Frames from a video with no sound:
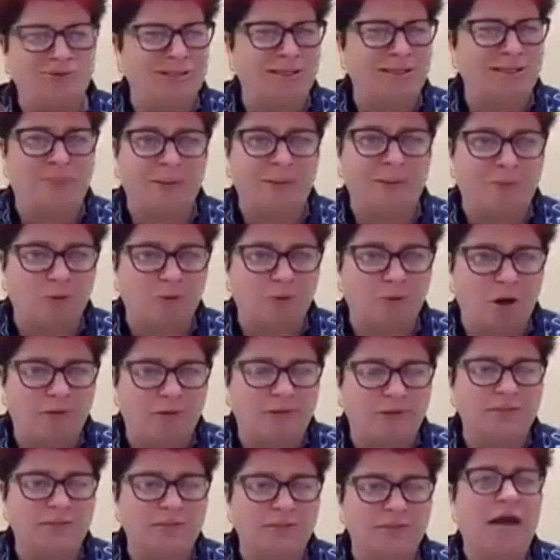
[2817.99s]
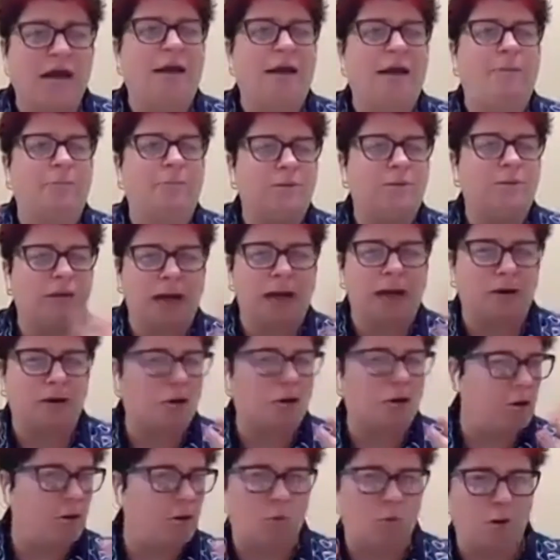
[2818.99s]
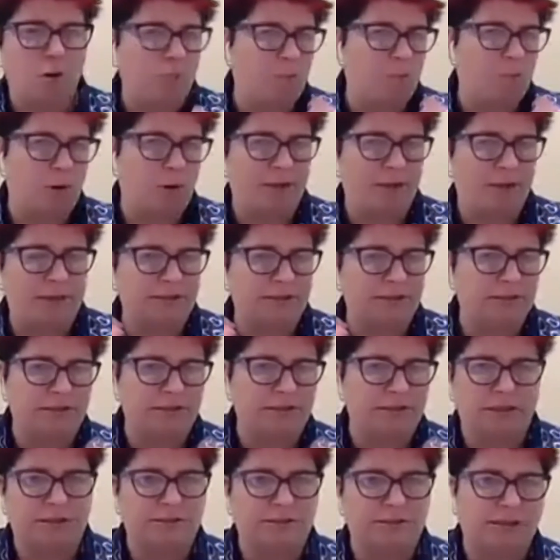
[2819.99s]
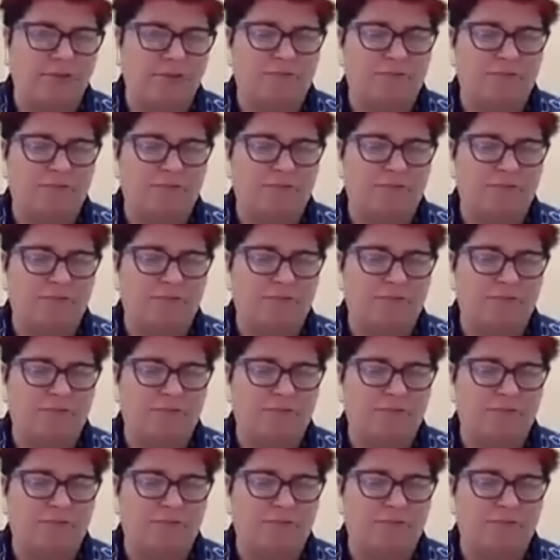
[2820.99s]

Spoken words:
You see people all the time. I don't know at what point this is going to